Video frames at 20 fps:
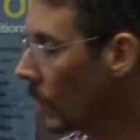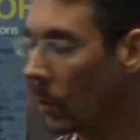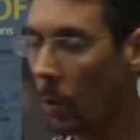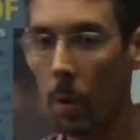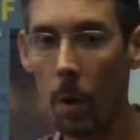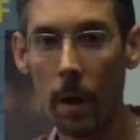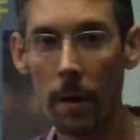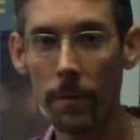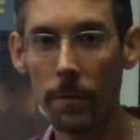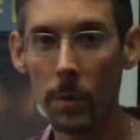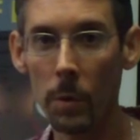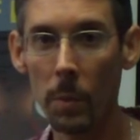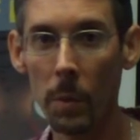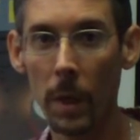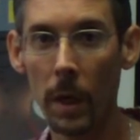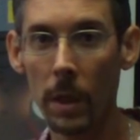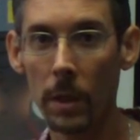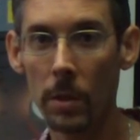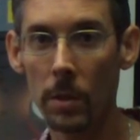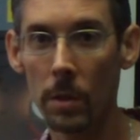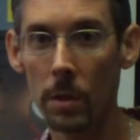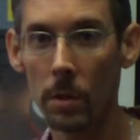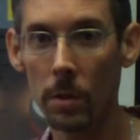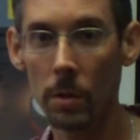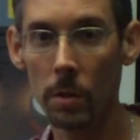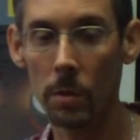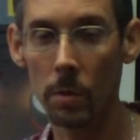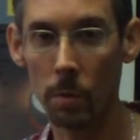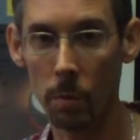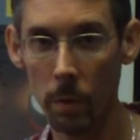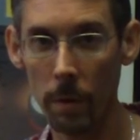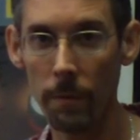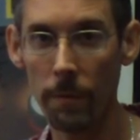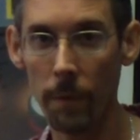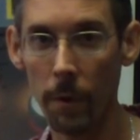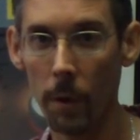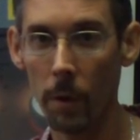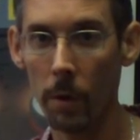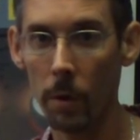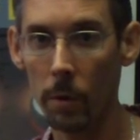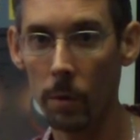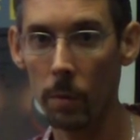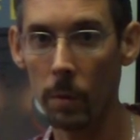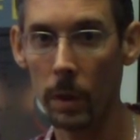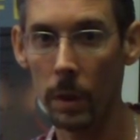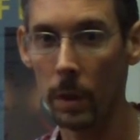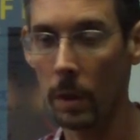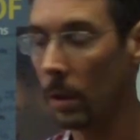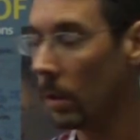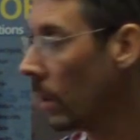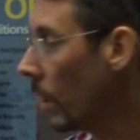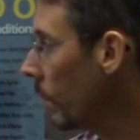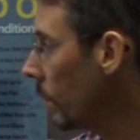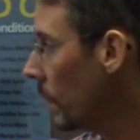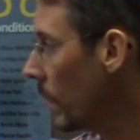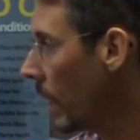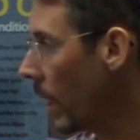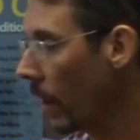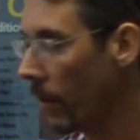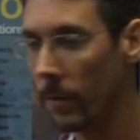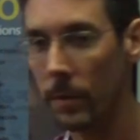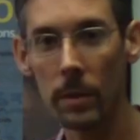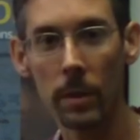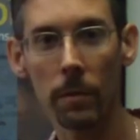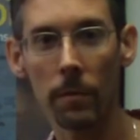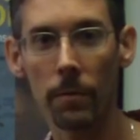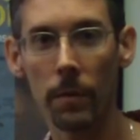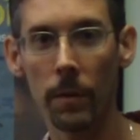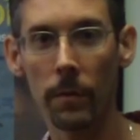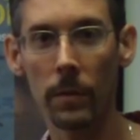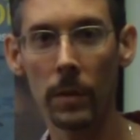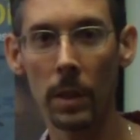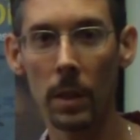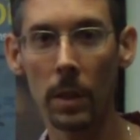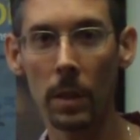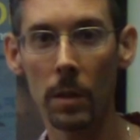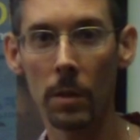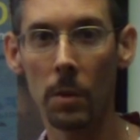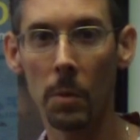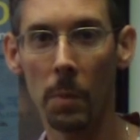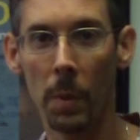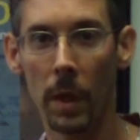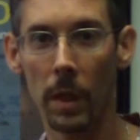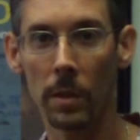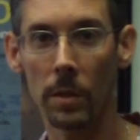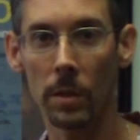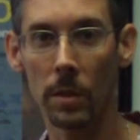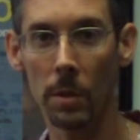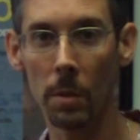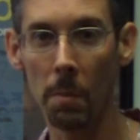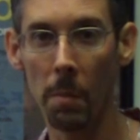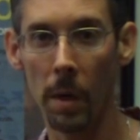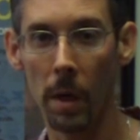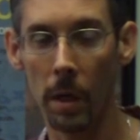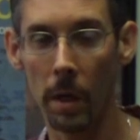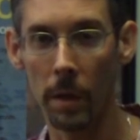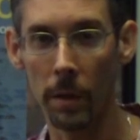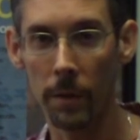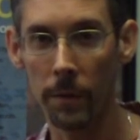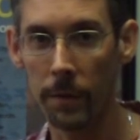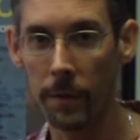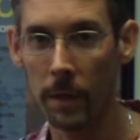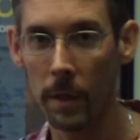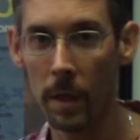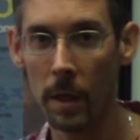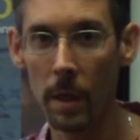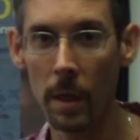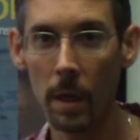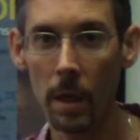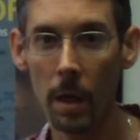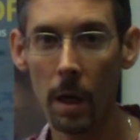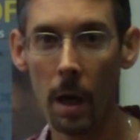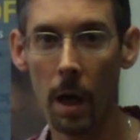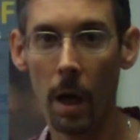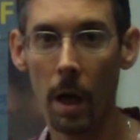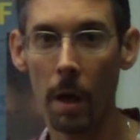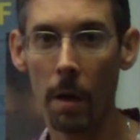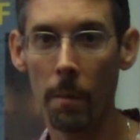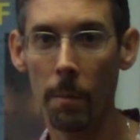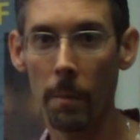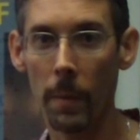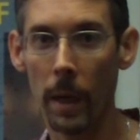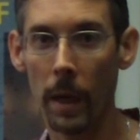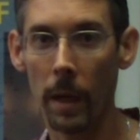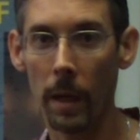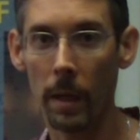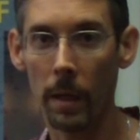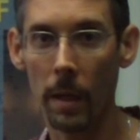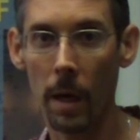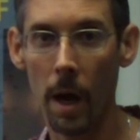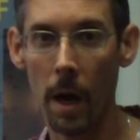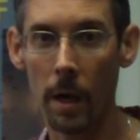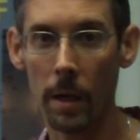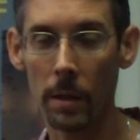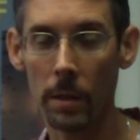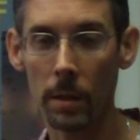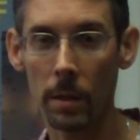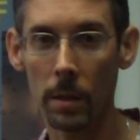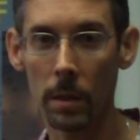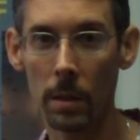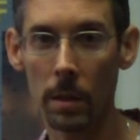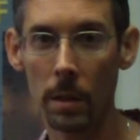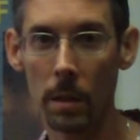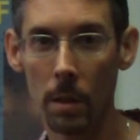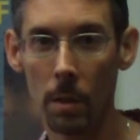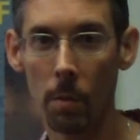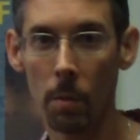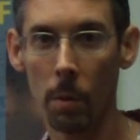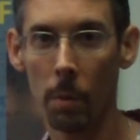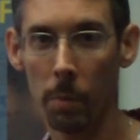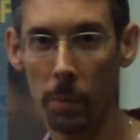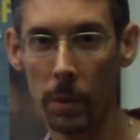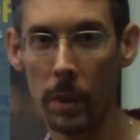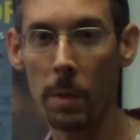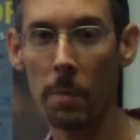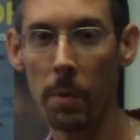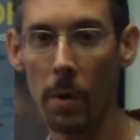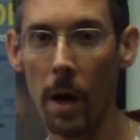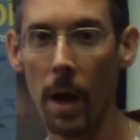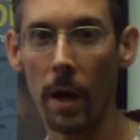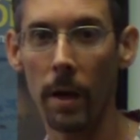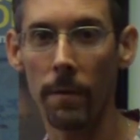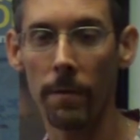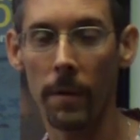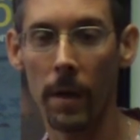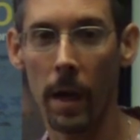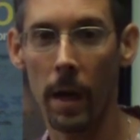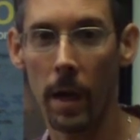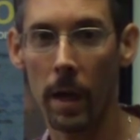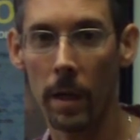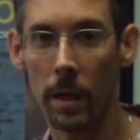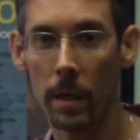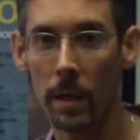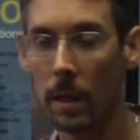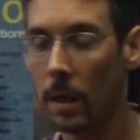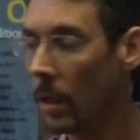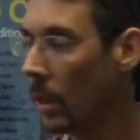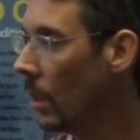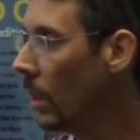Quite a few patients referred. We have been averaging 15 new patients a month, and honestly, we're pretty proud of that.